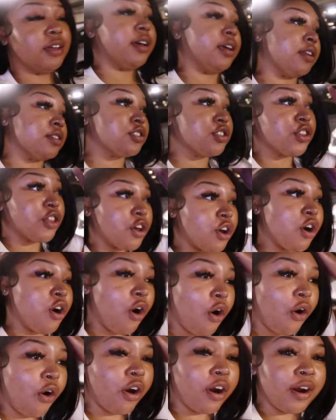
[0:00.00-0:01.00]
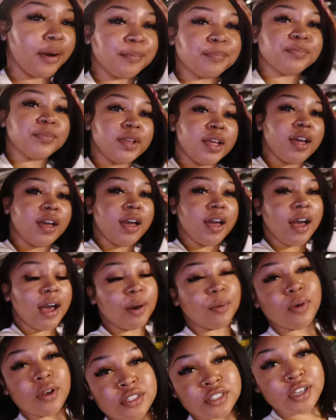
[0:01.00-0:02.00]
headed to the car
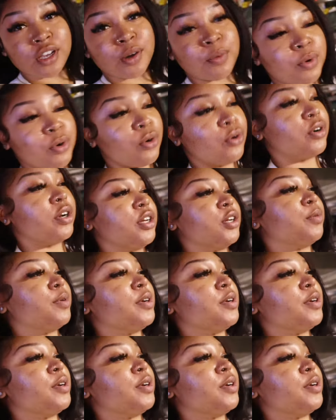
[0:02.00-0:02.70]
i was going to record in the